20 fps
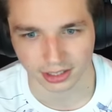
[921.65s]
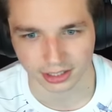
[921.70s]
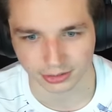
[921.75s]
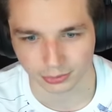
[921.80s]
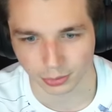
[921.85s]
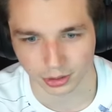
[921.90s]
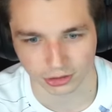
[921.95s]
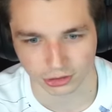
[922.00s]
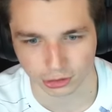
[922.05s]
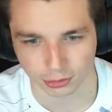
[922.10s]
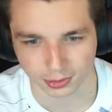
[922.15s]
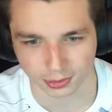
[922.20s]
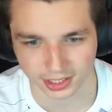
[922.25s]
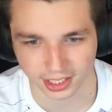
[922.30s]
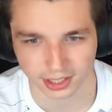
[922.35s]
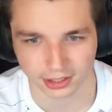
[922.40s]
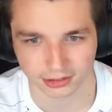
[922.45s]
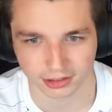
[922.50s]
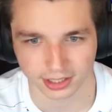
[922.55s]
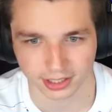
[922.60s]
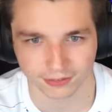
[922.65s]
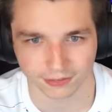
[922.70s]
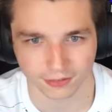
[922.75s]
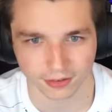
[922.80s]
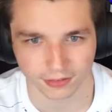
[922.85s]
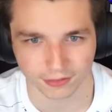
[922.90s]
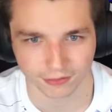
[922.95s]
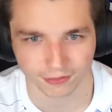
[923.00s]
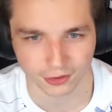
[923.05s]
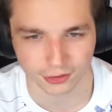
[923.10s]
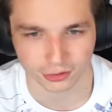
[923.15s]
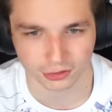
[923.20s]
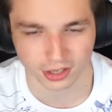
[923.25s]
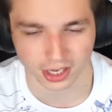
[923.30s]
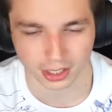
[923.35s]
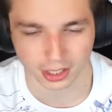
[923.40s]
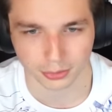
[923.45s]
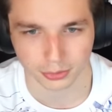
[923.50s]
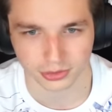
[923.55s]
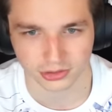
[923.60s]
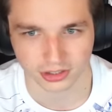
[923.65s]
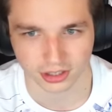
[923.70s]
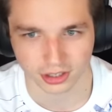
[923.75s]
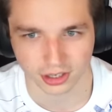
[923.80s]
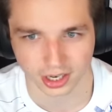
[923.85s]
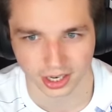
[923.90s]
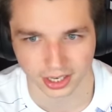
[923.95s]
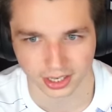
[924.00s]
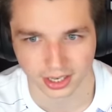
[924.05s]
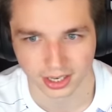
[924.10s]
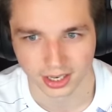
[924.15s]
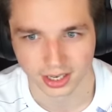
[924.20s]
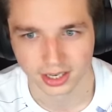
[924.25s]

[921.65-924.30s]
Like, they weren't super together. Like, Fisher Tiger was gone.